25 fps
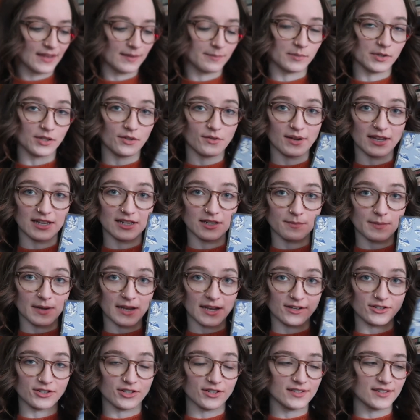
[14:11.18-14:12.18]
Blue end
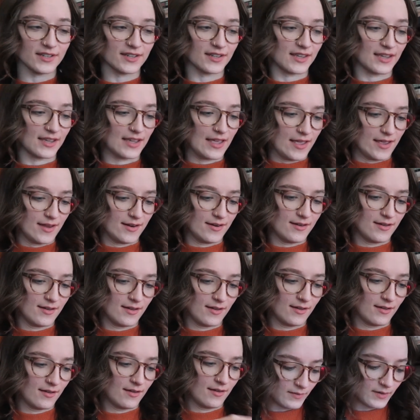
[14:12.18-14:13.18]
pages again.
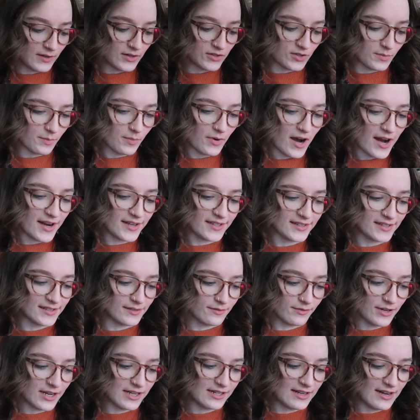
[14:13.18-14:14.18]
There's a price
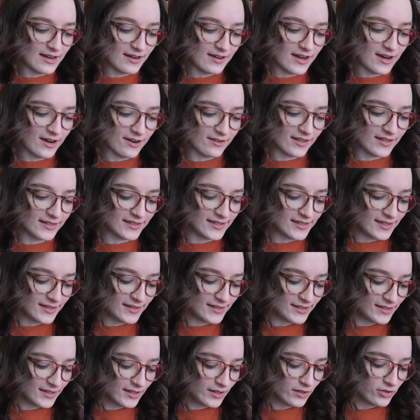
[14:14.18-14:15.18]
written in here that
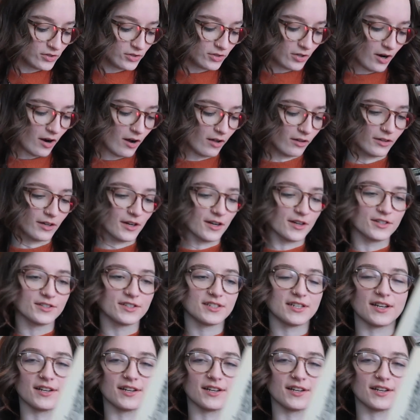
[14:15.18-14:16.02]
said $6.